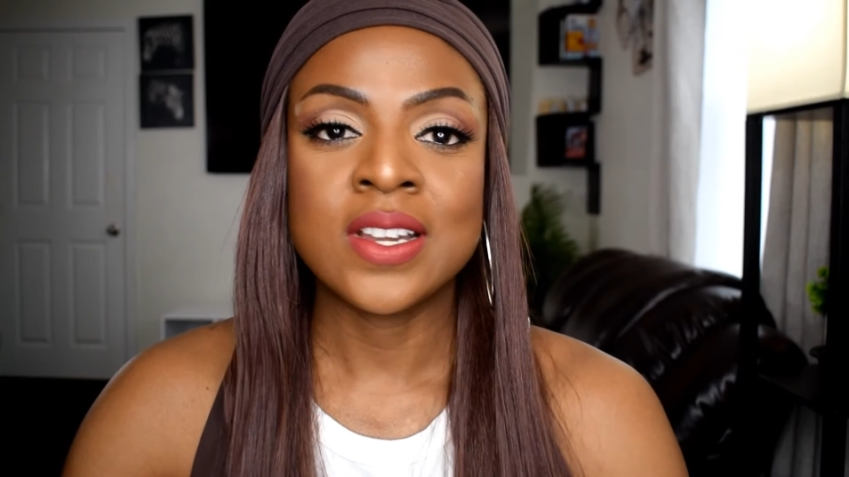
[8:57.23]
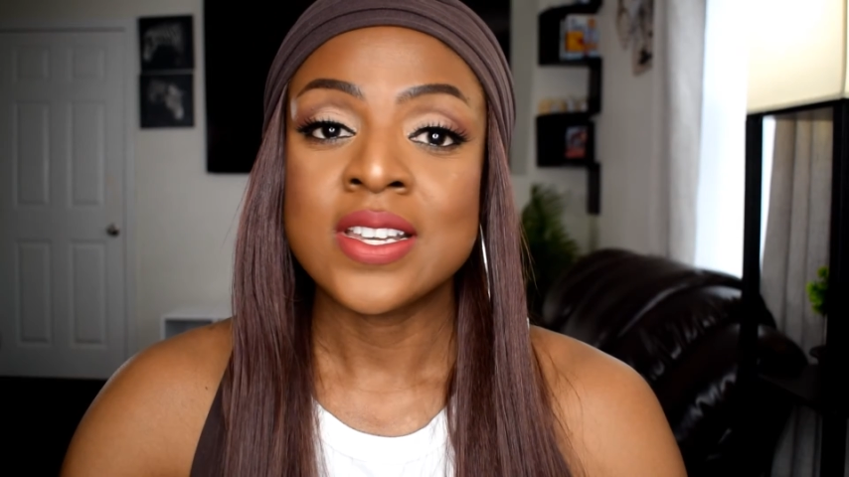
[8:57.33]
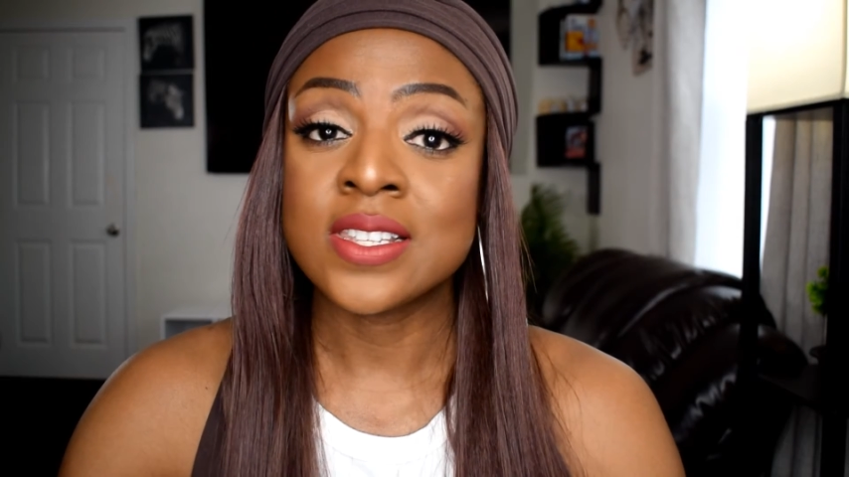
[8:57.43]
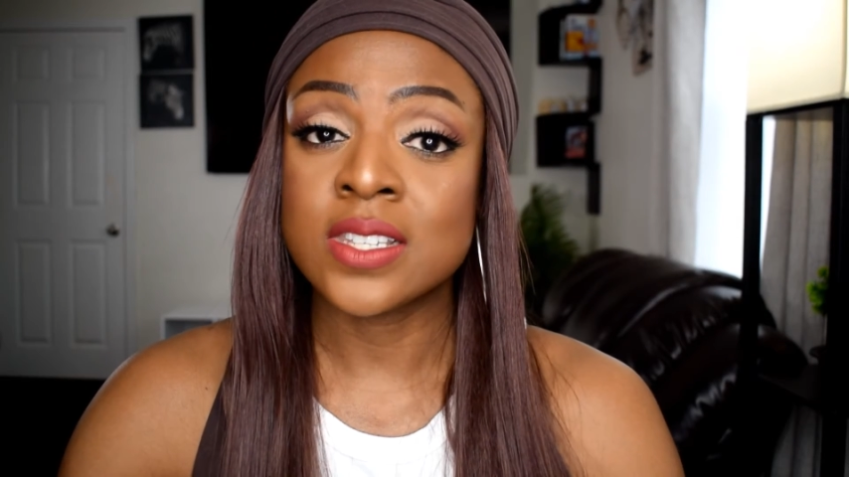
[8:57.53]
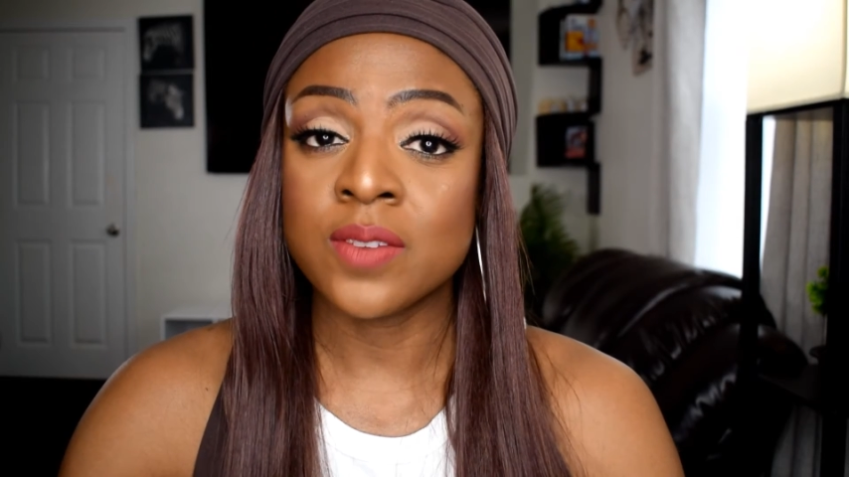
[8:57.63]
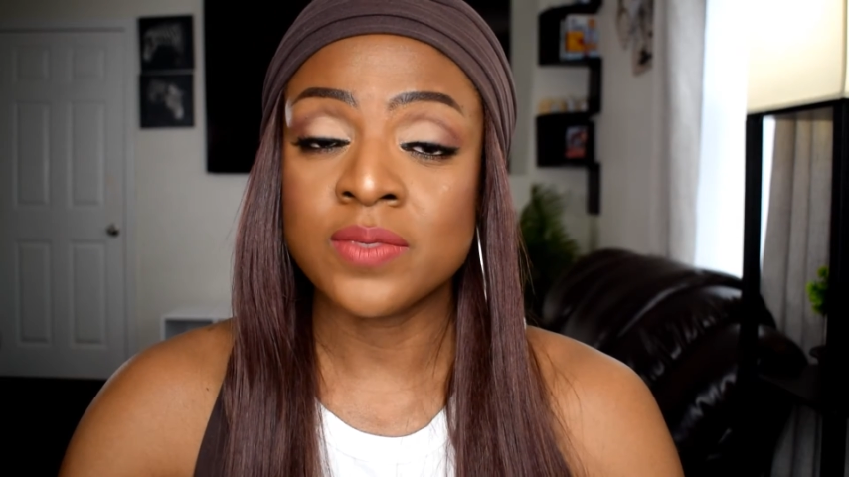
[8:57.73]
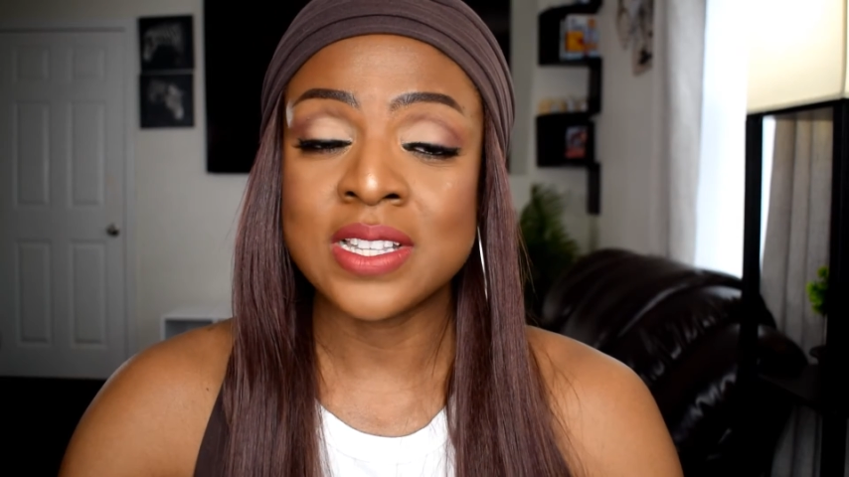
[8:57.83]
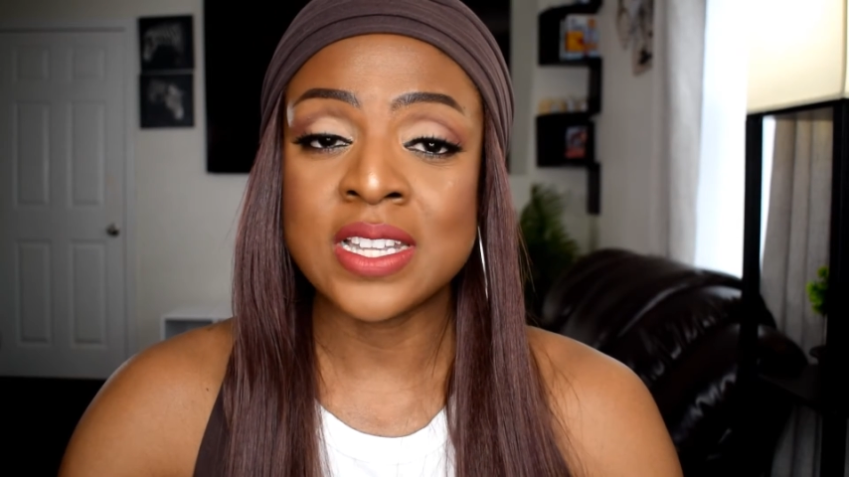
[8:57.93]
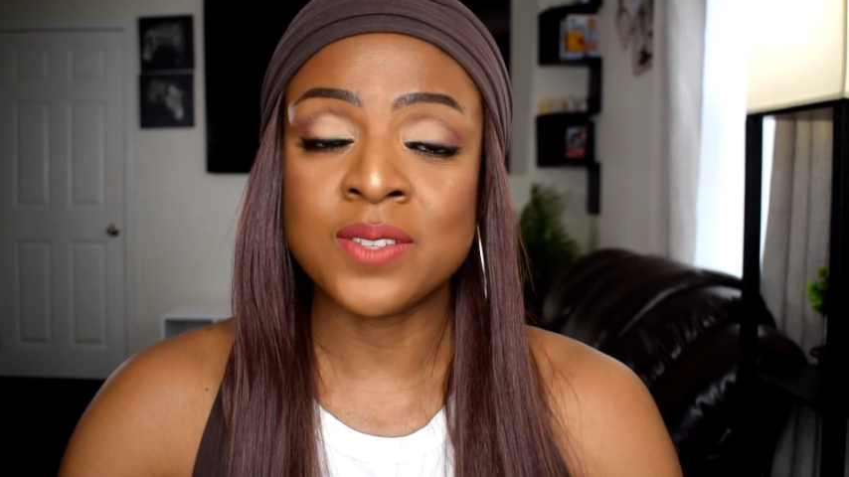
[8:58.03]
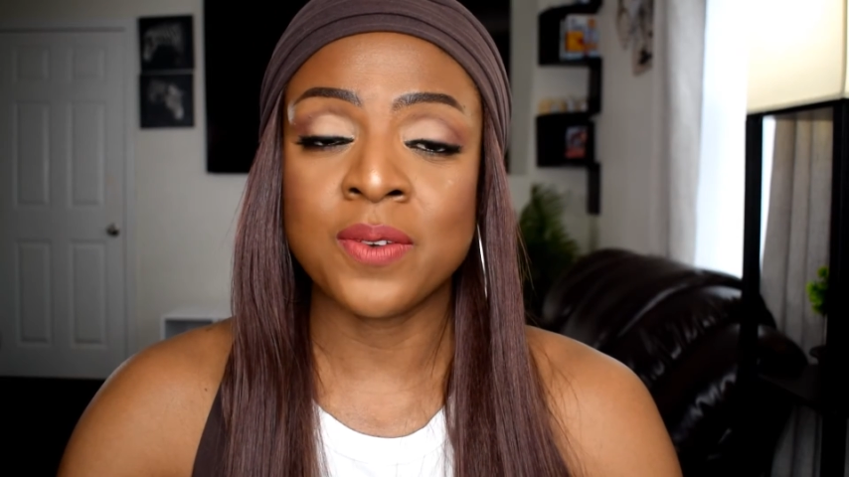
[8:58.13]
Soft
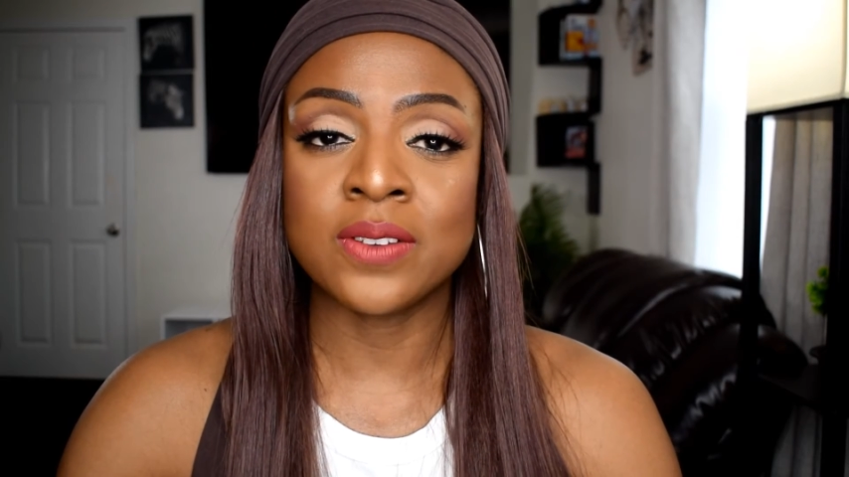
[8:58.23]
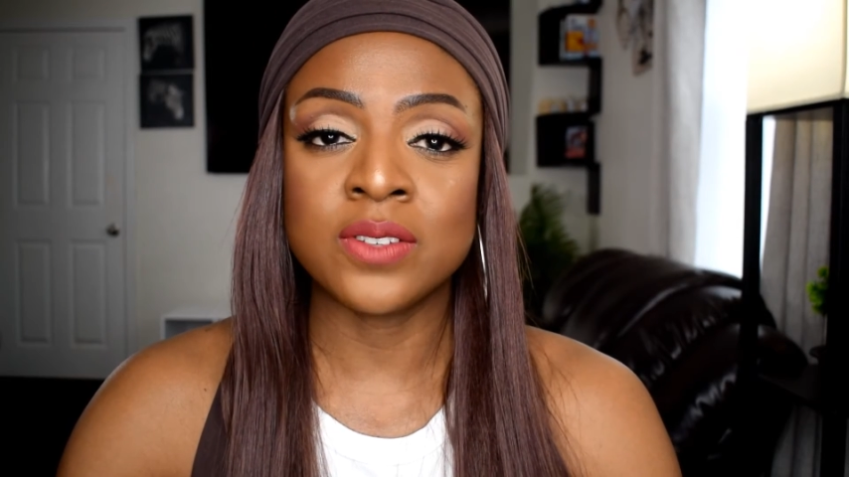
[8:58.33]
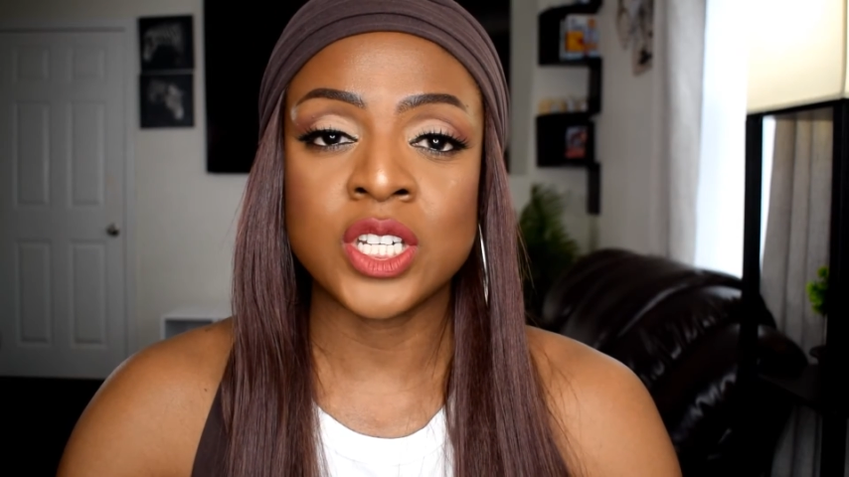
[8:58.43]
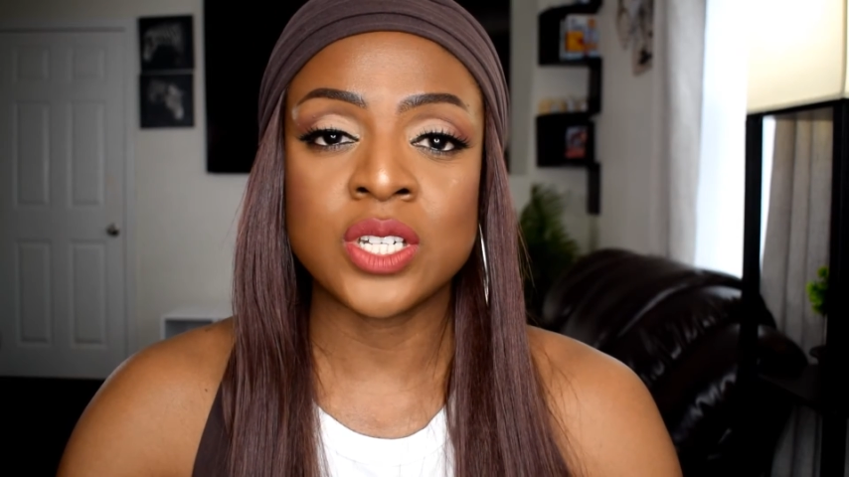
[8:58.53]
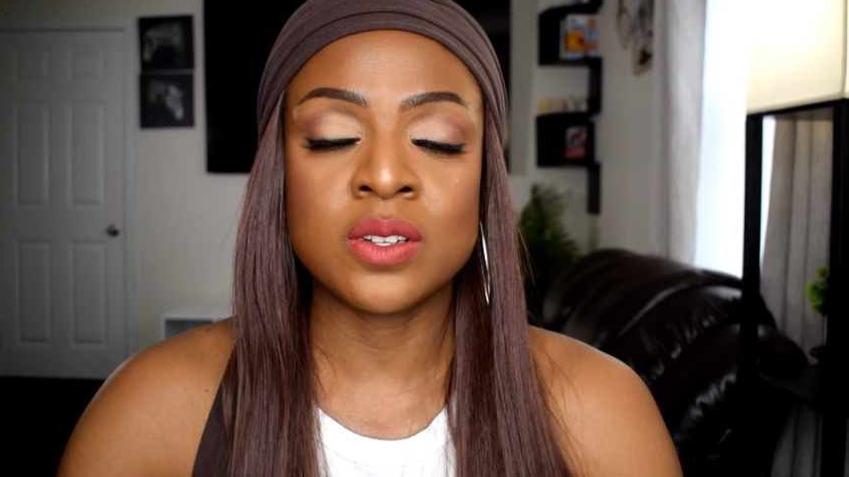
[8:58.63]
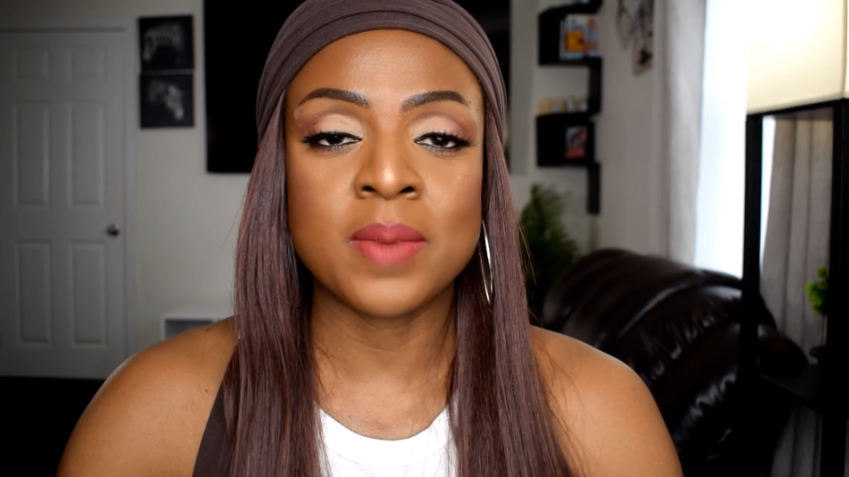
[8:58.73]
Lit Foundation